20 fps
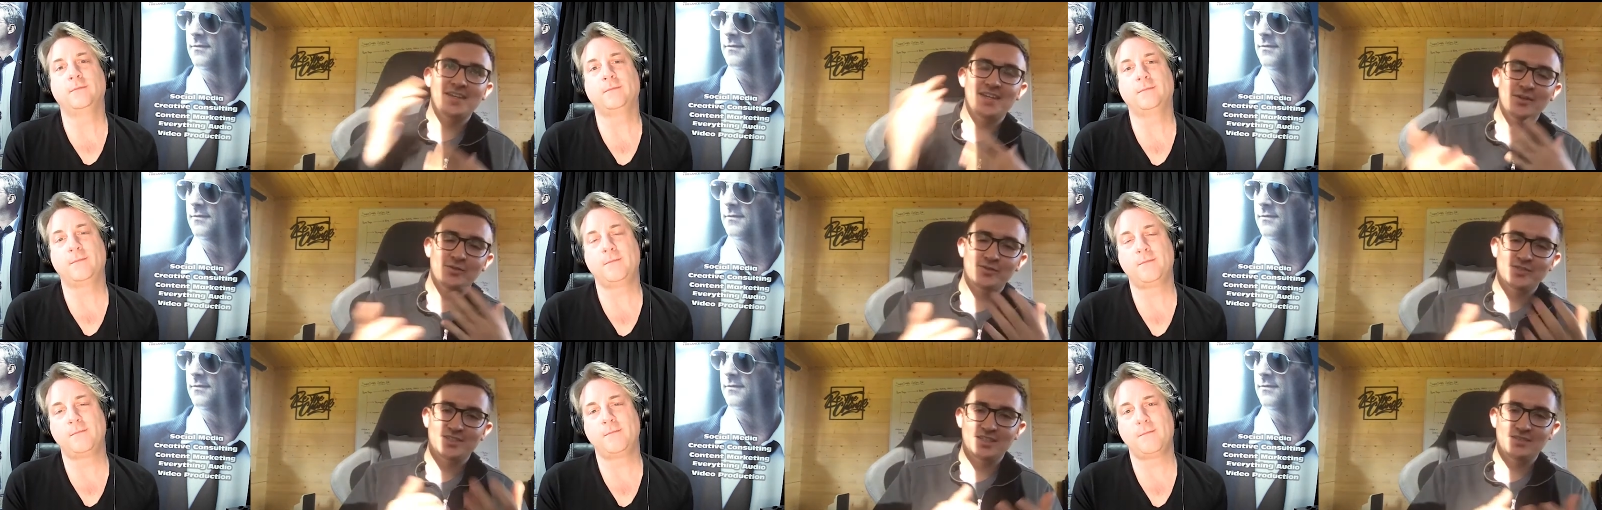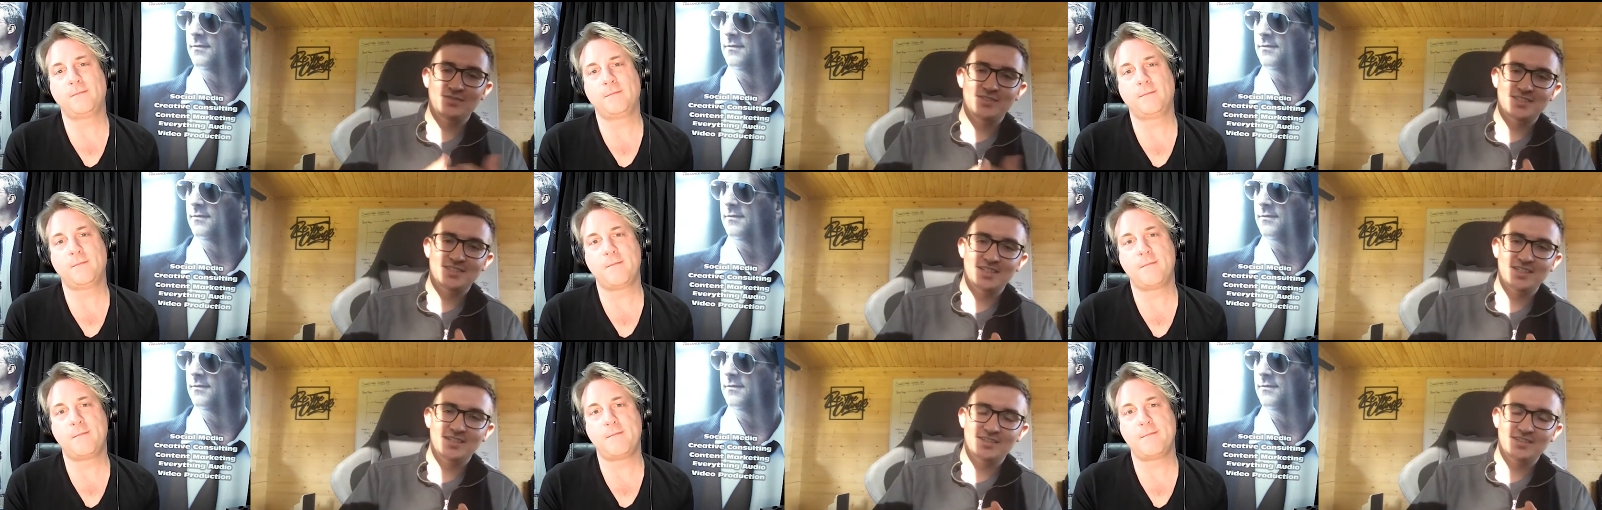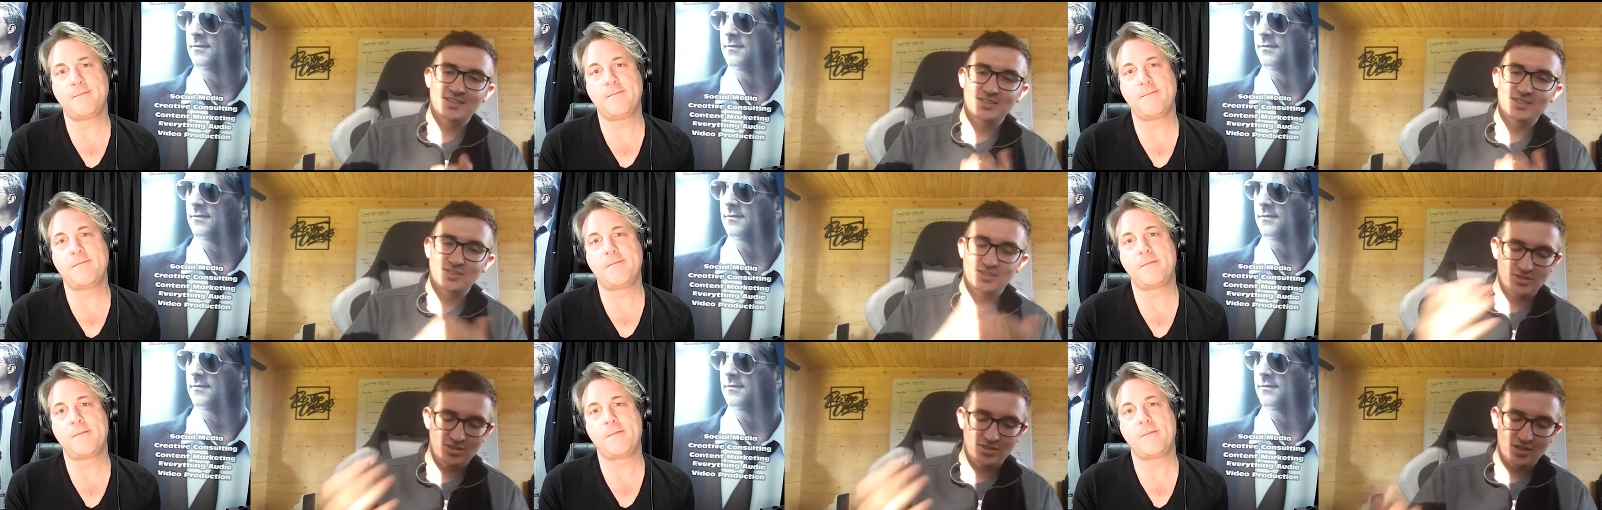Speaker 1: and safety side of things
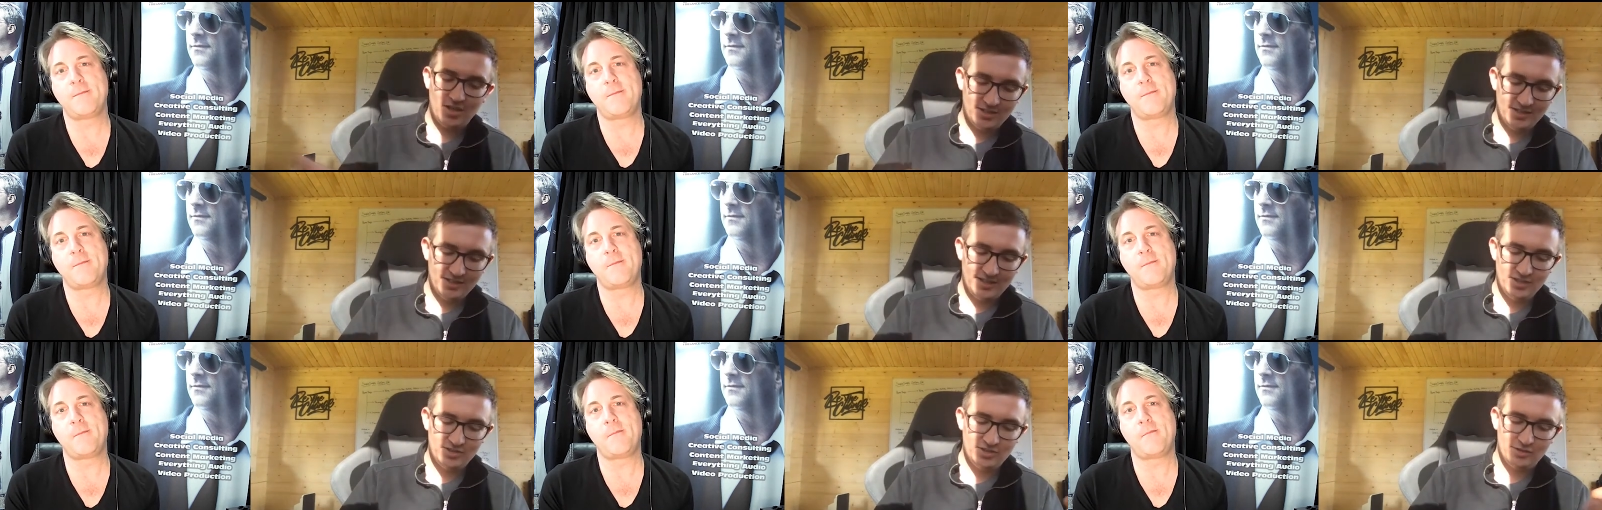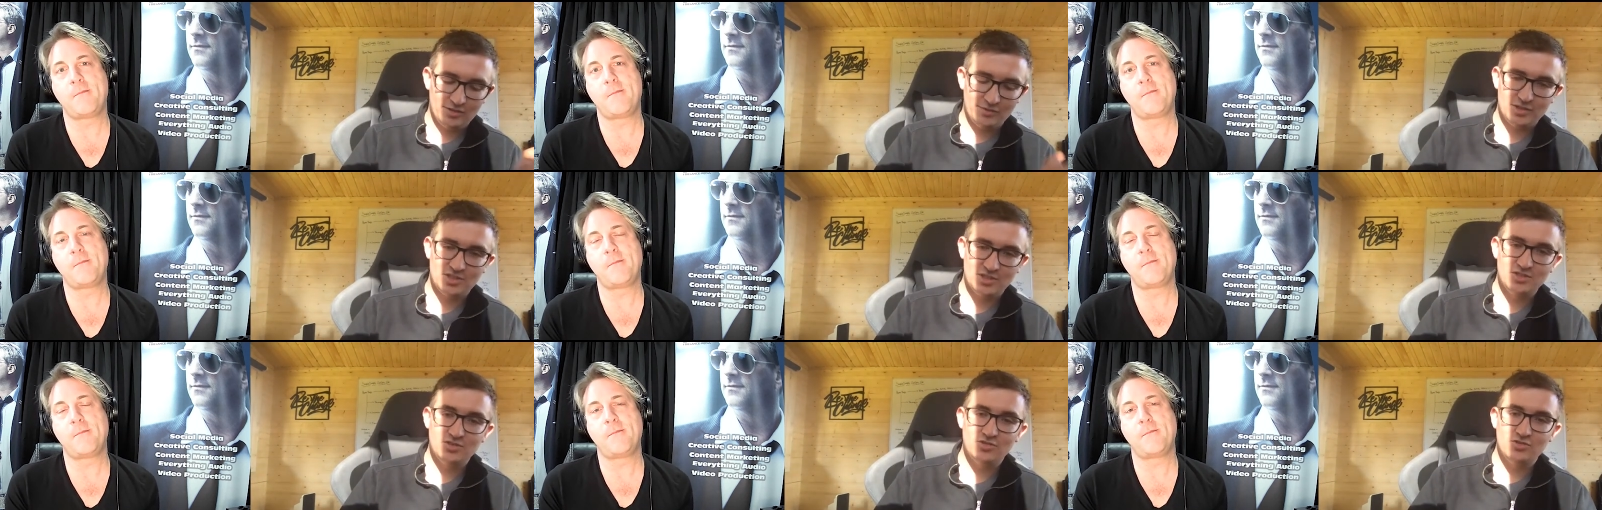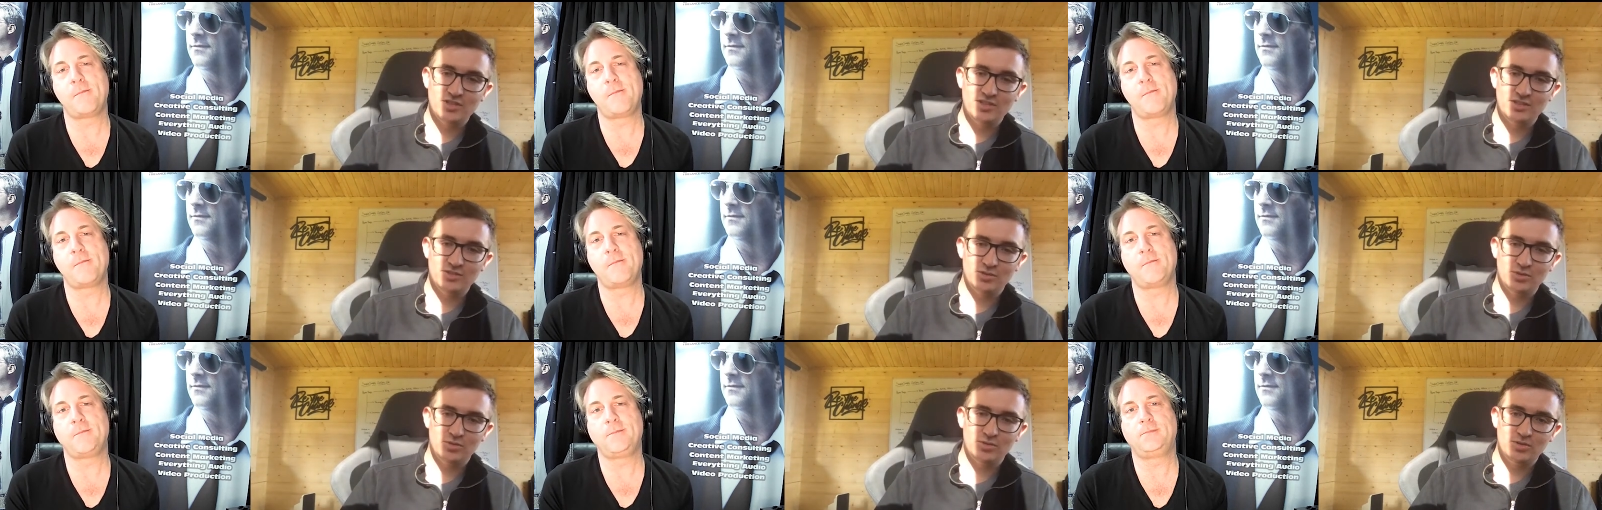is currently under
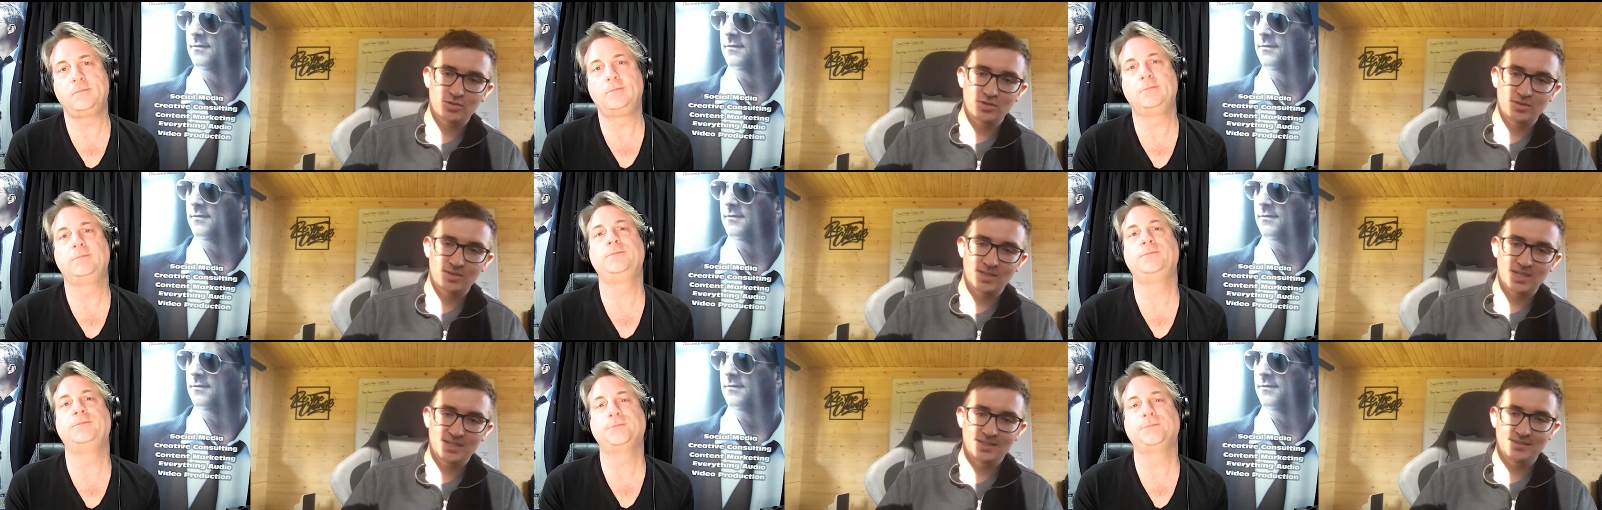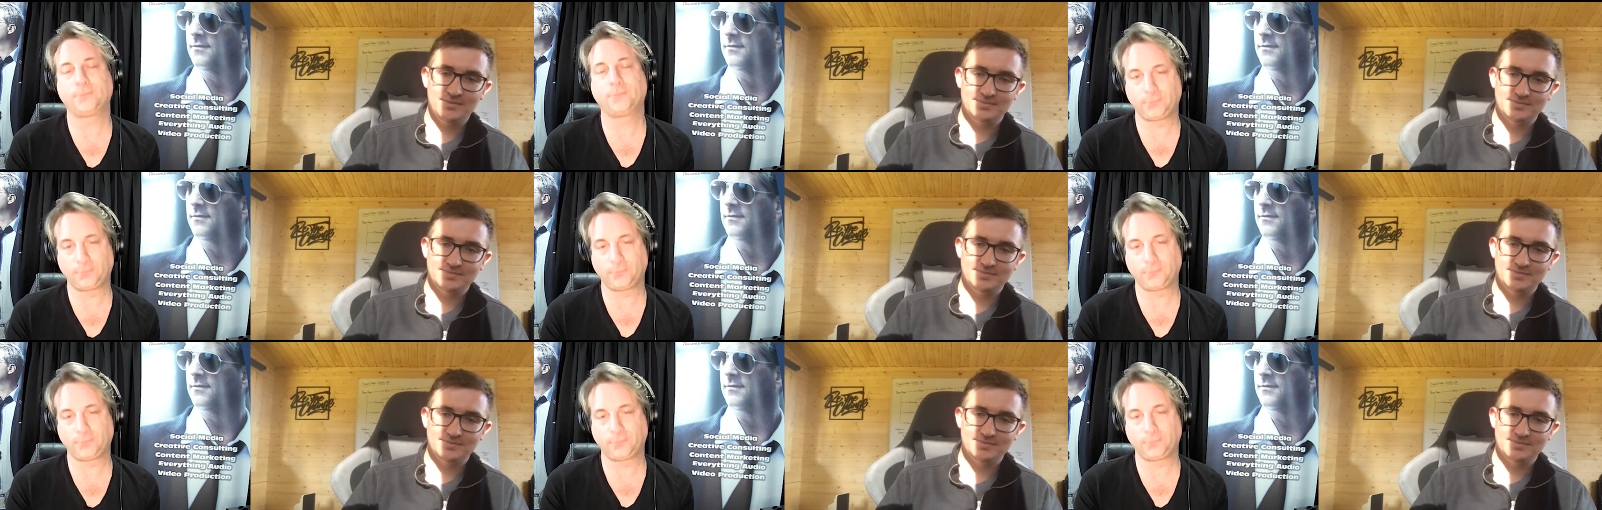firsttotrain.co.uk.